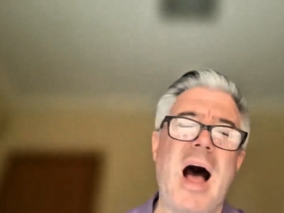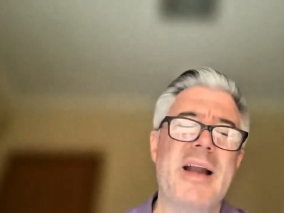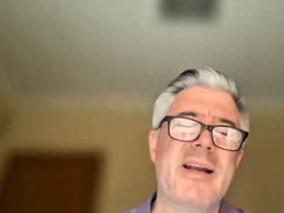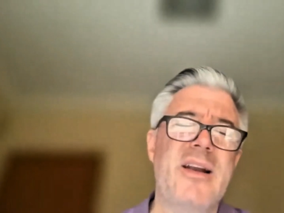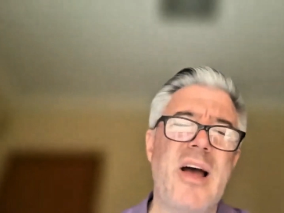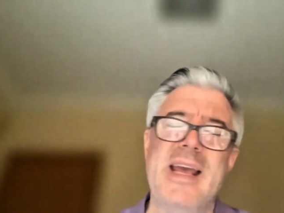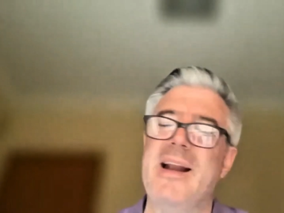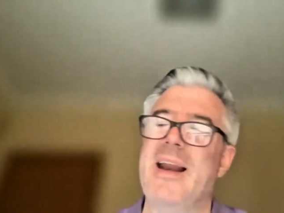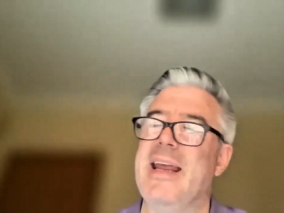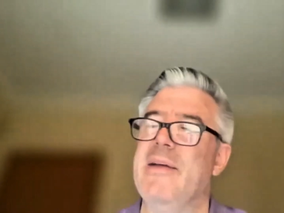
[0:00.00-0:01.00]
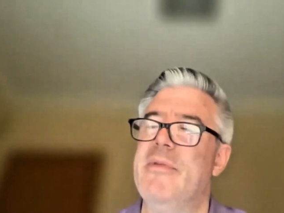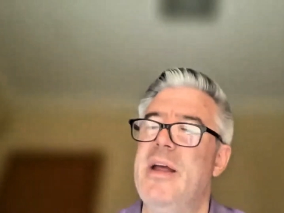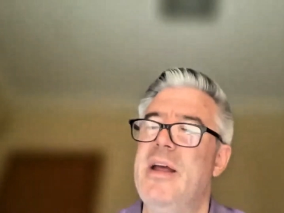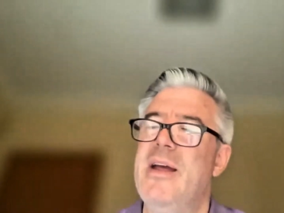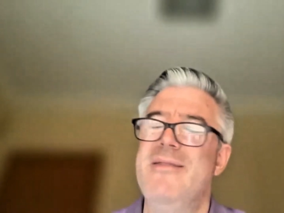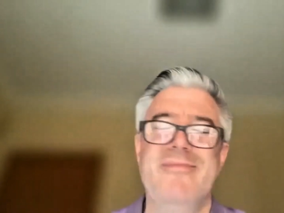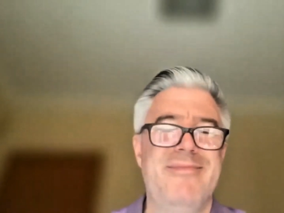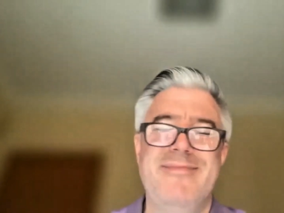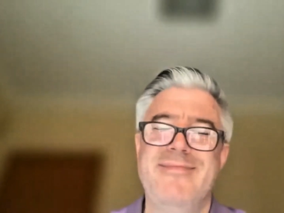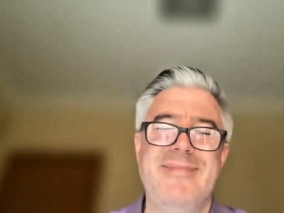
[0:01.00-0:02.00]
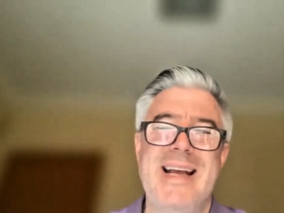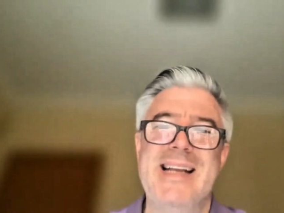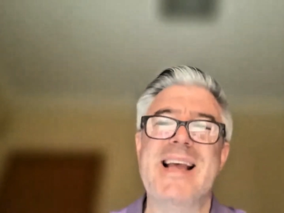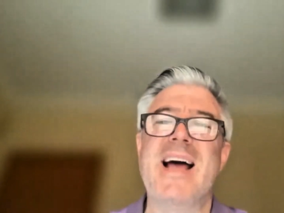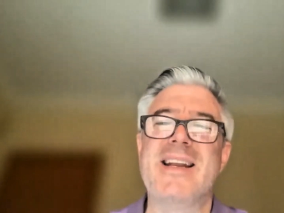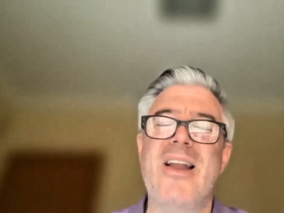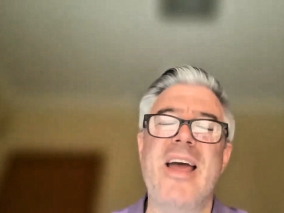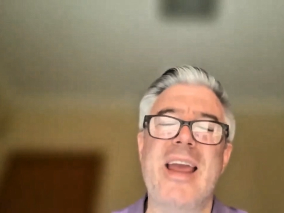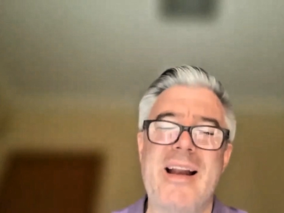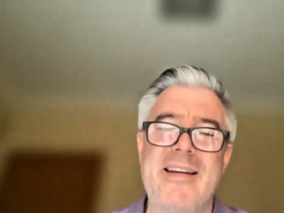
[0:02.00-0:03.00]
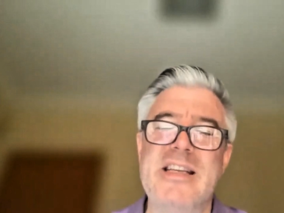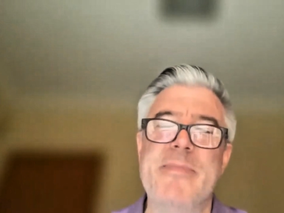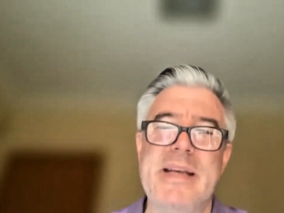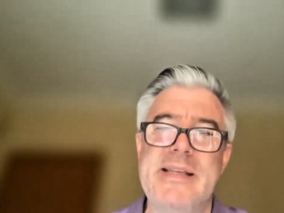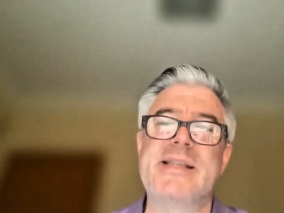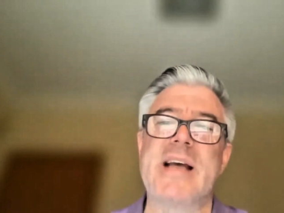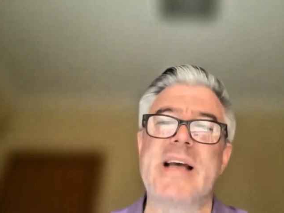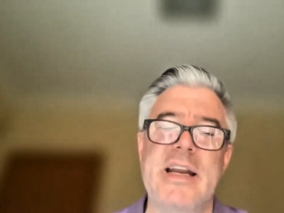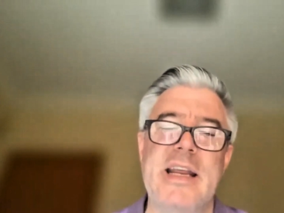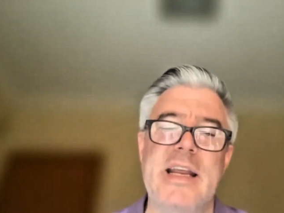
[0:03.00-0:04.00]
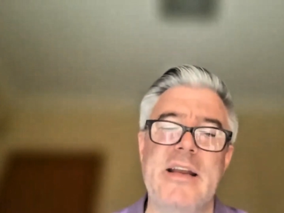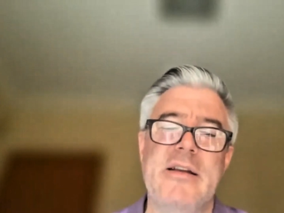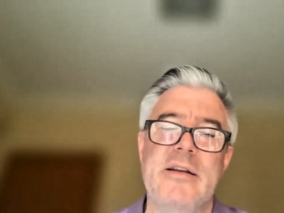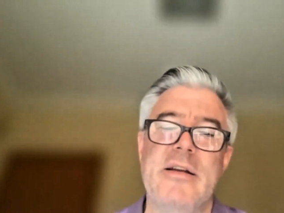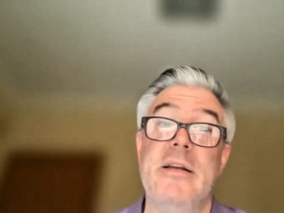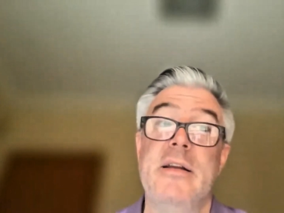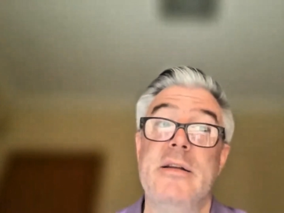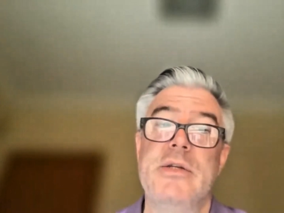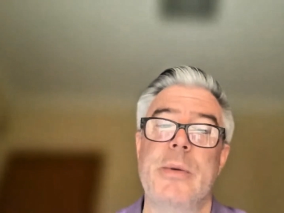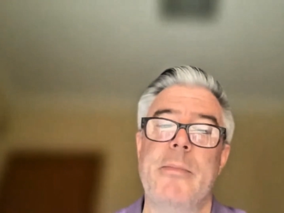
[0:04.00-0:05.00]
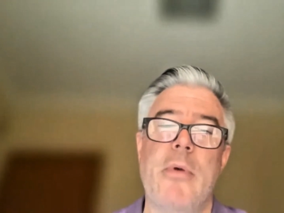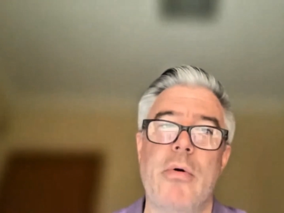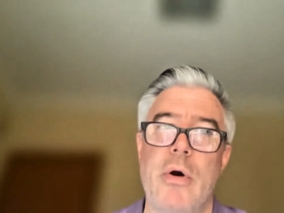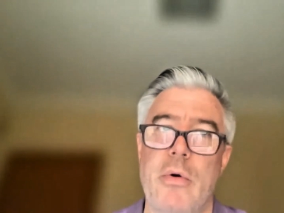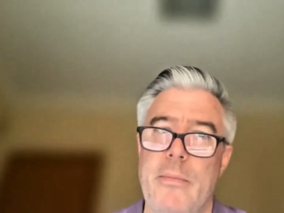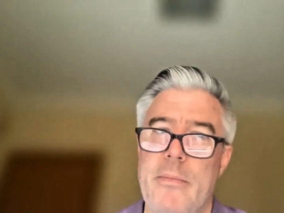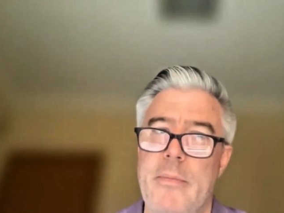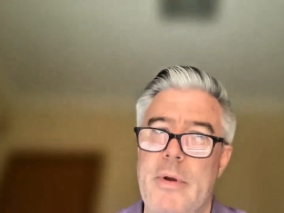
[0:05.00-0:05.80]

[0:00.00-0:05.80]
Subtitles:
Unlikely. It's unlikely to be sunny tomorrow.